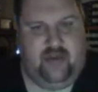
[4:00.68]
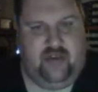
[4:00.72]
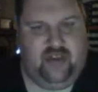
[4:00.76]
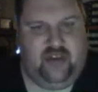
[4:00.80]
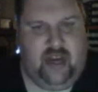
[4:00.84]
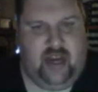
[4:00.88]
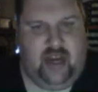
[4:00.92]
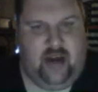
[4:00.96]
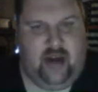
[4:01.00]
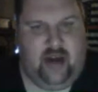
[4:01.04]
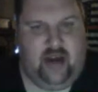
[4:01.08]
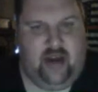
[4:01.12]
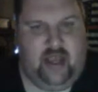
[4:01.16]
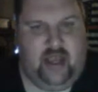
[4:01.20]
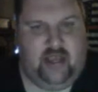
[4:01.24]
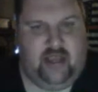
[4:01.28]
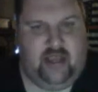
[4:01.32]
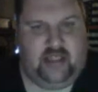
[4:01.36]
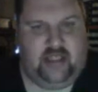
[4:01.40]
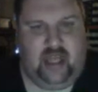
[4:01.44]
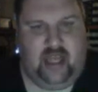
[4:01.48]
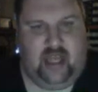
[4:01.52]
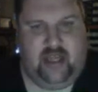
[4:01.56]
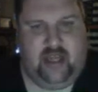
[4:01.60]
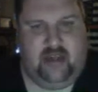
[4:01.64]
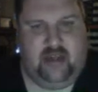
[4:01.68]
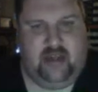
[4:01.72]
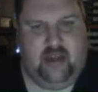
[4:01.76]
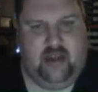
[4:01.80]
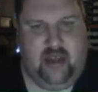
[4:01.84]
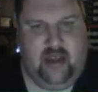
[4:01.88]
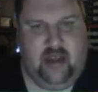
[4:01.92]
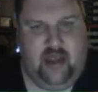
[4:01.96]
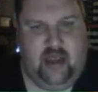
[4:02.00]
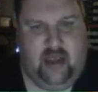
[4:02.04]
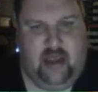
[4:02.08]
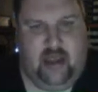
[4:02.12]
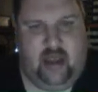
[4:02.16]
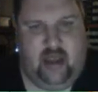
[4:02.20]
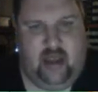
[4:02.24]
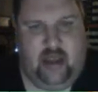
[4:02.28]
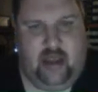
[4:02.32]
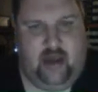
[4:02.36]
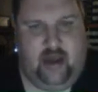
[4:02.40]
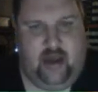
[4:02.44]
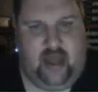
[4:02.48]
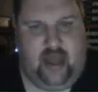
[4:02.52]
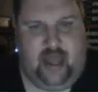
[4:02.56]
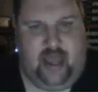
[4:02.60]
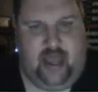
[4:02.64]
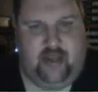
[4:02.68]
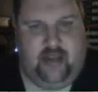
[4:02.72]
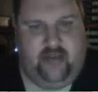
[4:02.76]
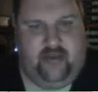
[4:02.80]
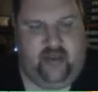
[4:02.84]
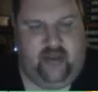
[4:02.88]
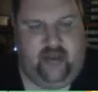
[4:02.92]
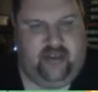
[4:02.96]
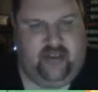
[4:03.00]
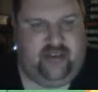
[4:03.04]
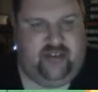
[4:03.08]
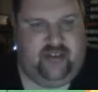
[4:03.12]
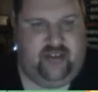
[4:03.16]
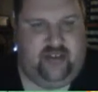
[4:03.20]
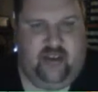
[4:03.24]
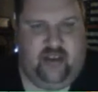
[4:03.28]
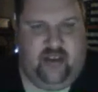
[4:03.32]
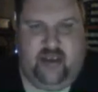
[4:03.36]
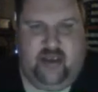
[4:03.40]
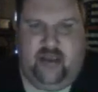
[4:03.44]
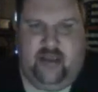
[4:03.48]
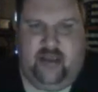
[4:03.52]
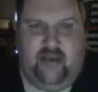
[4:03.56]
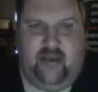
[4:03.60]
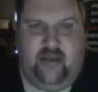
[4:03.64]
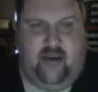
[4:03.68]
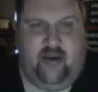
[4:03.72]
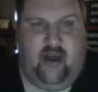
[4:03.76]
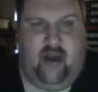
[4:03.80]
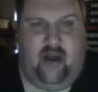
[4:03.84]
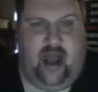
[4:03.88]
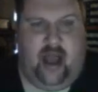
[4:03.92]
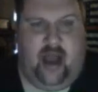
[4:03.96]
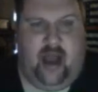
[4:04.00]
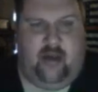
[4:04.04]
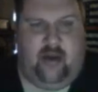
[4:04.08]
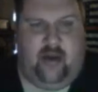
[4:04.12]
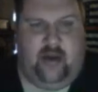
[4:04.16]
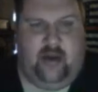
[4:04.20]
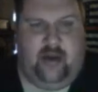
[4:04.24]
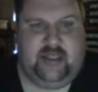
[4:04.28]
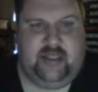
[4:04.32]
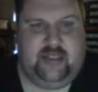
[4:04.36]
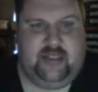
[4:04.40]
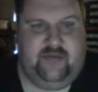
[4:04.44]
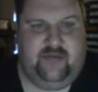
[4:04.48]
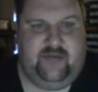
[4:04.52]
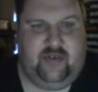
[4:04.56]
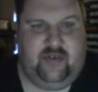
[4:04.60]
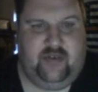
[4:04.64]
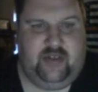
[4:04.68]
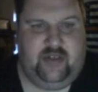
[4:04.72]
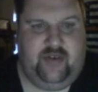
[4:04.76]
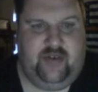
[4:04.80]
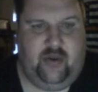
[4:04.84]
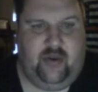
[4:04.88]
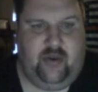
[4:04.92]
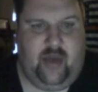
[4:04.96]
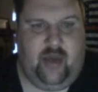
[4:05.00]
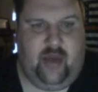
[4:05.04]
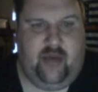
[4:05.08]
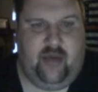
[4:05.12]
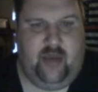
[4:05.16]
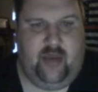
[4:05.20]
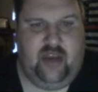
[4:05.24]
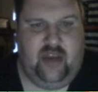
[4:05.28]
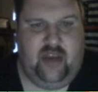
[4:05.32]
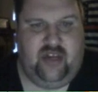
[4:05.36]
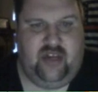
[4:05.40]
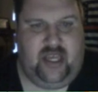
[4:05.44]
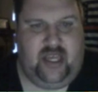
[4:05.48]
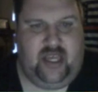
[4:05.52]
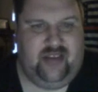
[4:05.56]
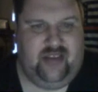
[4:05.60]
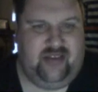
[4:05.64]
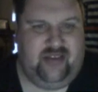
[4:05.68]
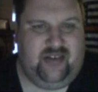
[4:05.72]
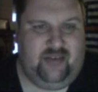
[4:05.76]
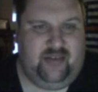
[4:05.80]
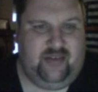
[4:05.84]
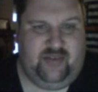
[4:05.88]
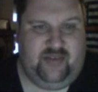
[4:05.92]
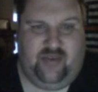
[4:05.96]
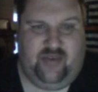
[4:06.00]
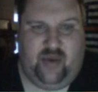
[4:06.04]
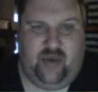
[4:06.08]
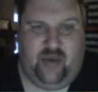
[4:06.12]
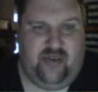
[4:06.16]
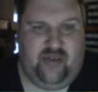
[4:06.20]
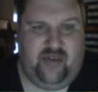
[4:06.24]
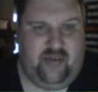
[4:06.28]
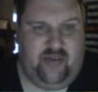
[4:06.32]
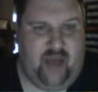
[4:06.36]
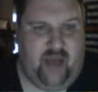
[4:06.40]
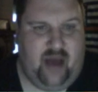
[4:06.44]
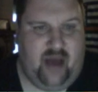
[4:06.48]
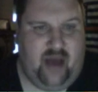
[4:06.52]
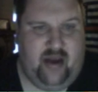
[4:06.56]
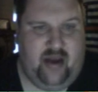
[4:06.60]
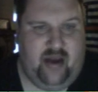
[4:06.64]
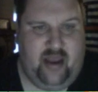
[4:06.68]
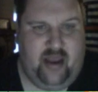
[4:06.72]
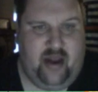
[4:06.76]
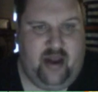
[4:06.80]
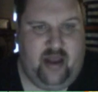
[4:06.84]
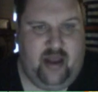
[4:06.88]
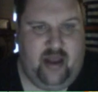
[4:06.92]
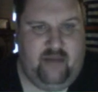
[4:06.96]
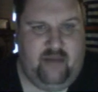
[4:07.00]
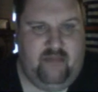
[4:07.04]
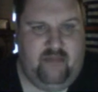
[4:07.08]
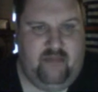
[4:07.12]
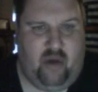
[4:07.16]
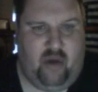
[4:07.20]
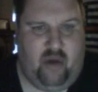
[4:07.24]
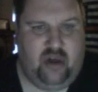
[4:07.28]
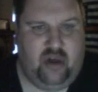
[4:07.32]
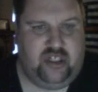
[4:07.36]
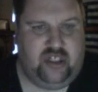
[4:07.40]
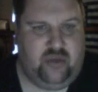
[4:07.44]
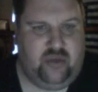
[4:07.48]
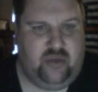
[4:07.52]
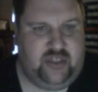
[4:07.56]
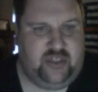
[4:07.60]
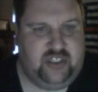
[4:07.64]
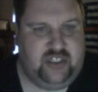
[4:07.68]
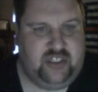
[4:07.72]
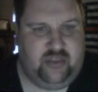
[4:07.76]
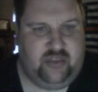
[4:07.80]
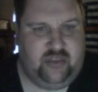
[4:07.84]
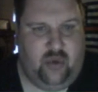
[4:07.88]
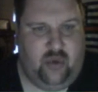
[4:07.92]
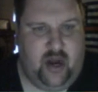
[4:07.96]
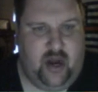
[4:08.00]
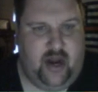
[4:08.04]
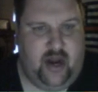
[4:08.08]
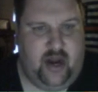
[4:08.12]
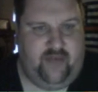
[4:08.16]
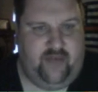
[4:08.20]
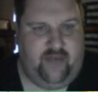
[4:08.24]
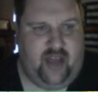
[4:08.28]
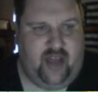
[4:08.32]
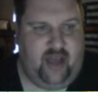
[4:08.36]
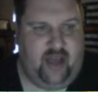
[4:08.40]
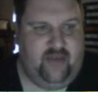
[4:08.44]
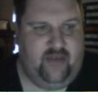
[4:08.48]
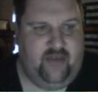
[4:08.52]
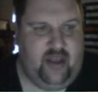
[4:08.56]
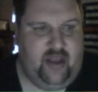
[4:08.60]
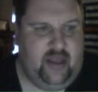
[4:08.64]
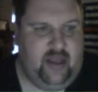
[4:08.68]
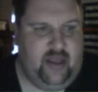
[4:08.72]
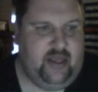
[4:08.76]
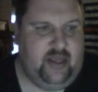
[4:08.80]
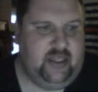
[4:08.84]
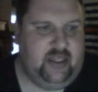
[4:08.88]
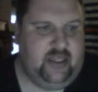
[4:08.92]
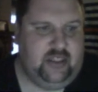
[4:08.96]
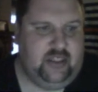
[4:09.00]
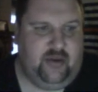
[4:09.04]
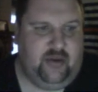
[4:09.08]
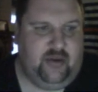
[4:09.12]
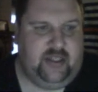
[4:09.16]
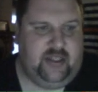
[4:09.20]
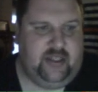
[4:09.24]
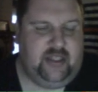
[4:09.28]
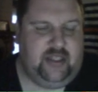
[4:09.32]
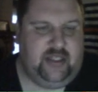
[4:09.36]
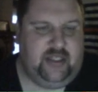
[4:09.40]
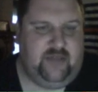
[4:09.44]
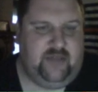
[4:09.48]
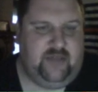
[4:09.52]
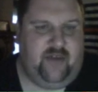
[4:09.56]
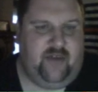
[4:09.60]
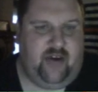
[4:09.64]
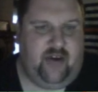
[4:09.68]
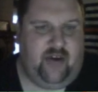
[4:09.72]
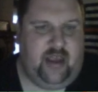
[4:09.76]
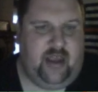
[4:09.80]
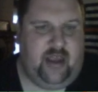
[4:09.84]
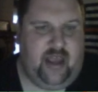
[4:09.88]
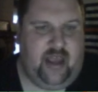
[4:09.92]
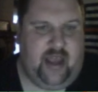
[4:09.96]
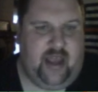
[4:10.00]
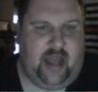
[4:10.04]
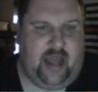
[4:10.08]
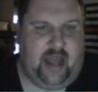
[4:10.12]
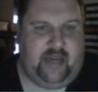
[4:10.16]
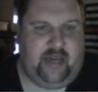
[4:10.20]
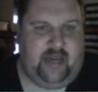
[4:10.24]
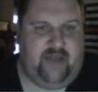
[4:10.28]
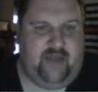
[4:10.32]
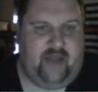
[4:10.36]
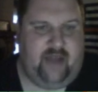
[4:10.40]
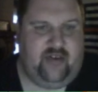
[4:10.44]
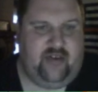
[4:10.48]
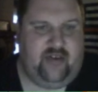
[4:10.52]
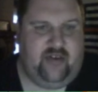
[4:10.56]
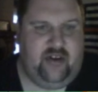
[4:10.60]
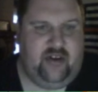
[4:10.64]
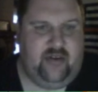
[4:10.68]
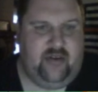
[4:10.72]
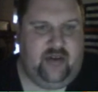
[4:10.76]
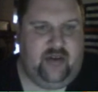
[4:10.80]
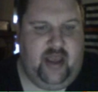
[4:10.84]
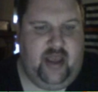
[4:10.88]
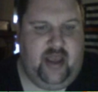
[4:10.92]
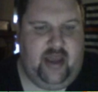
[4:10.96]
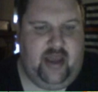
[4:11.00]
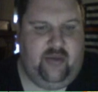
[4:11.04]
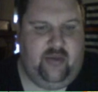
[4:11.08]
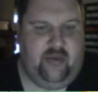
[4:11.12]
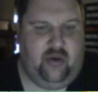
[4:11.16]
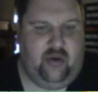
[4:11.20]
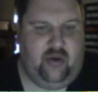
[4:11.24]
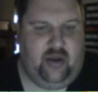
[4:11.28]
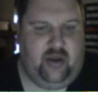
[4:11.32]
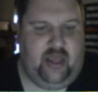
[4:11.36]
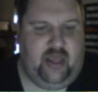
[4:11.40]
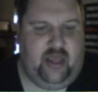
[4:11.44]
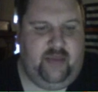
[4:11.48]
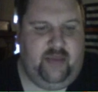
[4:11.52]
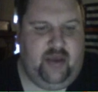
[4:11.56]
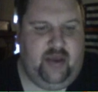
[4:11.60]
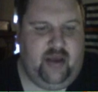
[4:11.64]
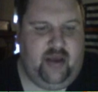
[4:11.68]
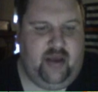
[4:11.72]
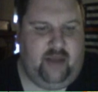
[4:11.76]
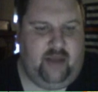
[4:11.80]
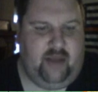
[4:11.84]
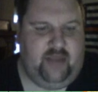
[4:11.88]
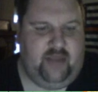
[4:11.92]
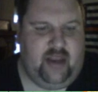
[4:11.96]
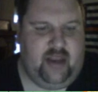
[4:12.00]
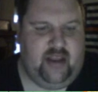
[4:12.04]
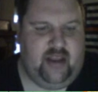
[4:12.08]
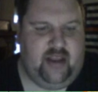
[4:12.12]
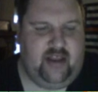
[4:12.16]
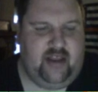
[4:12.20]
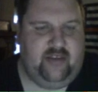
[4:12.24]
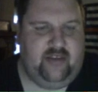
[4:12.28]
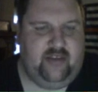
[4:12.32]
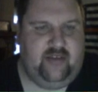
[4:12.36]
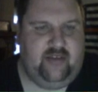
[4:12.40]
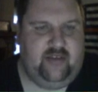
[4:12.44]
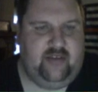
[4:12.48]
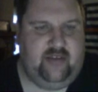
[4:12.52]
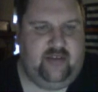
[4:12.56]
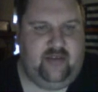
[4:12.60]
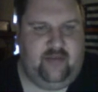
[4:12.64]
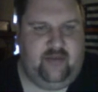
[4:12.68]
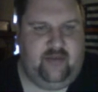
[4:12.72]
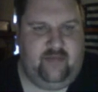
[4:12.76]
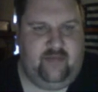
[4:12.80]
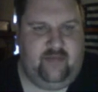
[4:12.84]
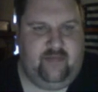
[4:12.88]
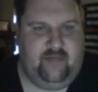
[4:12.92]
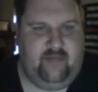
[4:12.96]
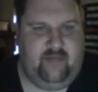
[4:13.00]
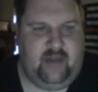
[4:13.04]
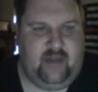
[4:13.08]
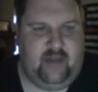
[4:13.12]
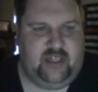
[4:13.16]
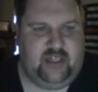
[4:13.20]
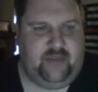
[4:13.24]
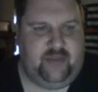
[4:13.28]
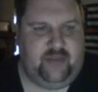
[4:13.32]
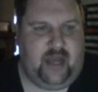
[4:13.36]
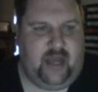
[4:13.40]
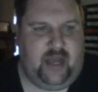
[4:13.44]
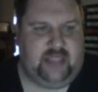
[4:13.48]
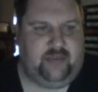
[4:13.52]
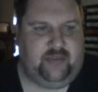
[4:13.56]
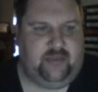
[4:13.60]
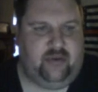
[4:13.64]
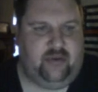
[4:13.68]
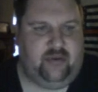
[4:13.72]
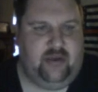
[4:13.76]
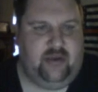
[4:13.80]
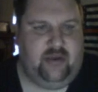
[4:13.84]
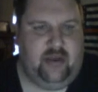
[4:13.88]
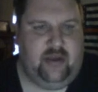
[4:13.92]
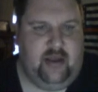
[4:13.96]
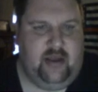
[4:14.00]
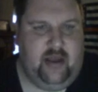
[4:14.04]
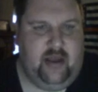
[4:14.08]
most of the area, slight enhanced risks. They're all higher risks for severe weather. We usually get some severe weather in moderate and marginal, which is the 1 out of 5. So it's a very active afternoon, and we'll keep you updated as much as possible.